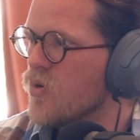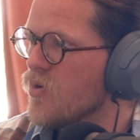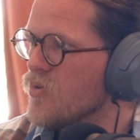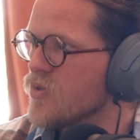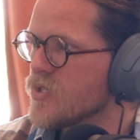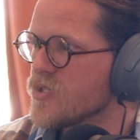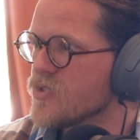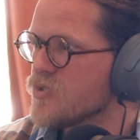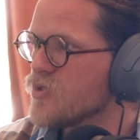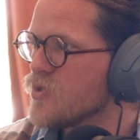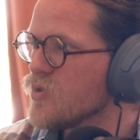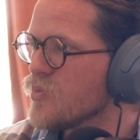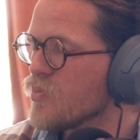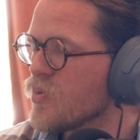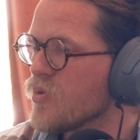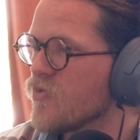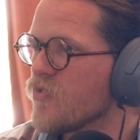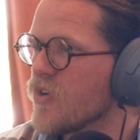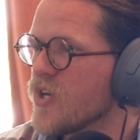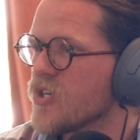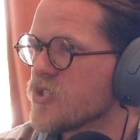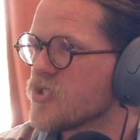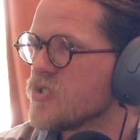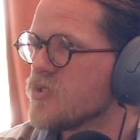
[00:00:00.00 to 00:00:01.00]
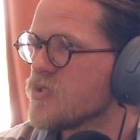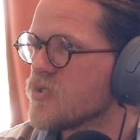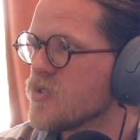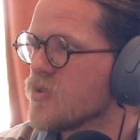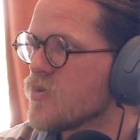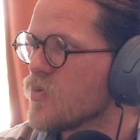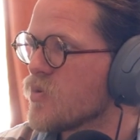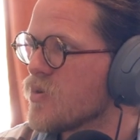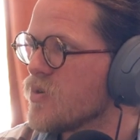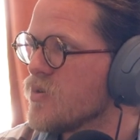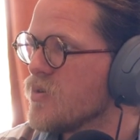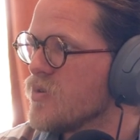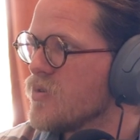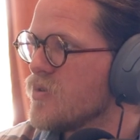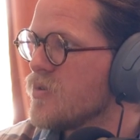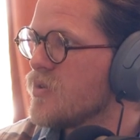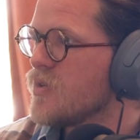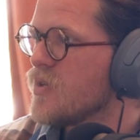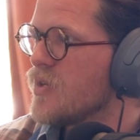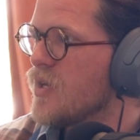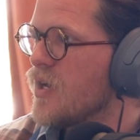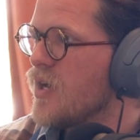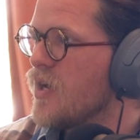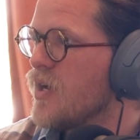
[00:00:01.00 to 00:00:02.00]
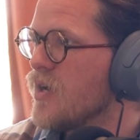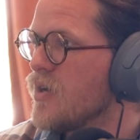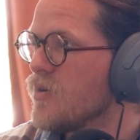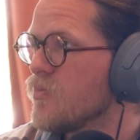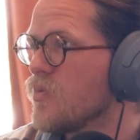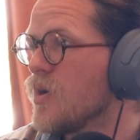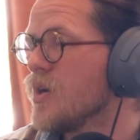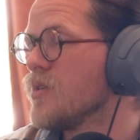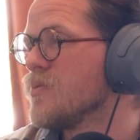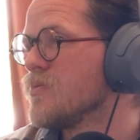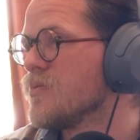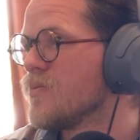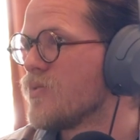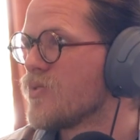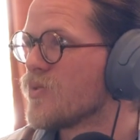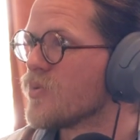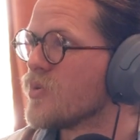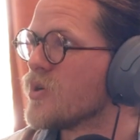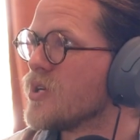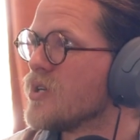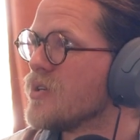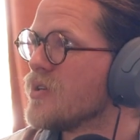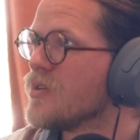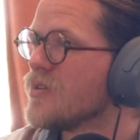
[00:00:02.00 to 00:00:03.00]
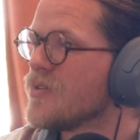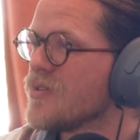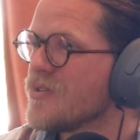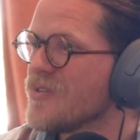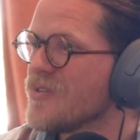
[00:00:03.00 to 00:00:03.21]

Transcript: only two professions in the world. Well, three.